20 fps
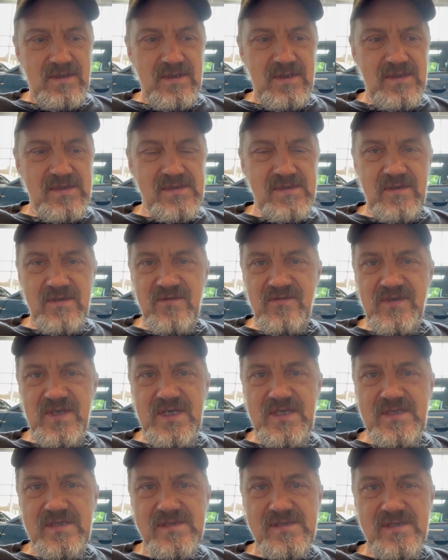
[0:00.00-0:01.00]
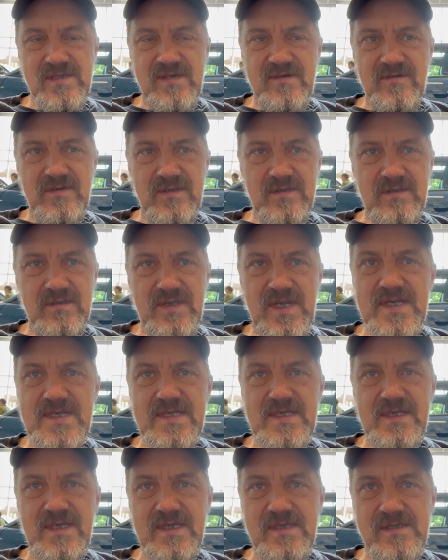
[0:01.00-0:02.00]
instead of 97,
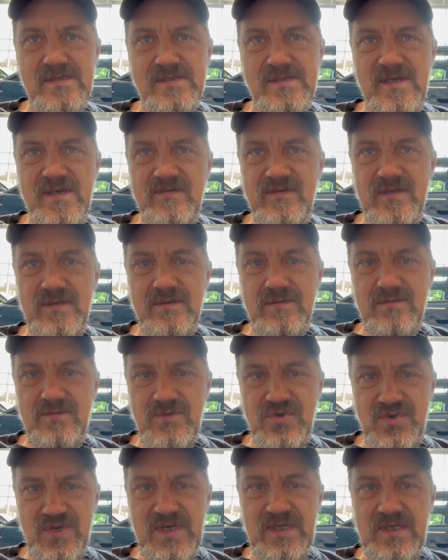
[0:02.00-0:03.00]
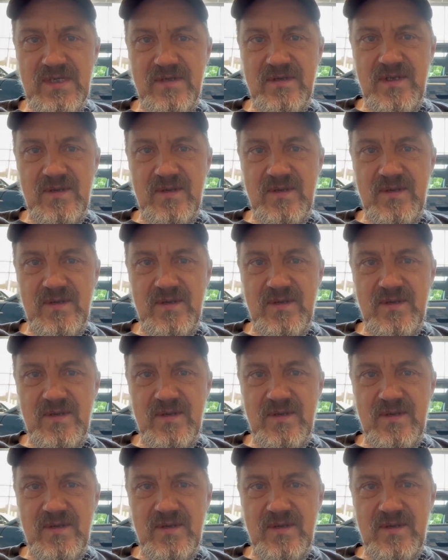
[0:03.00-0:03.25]
99.7 trade-in,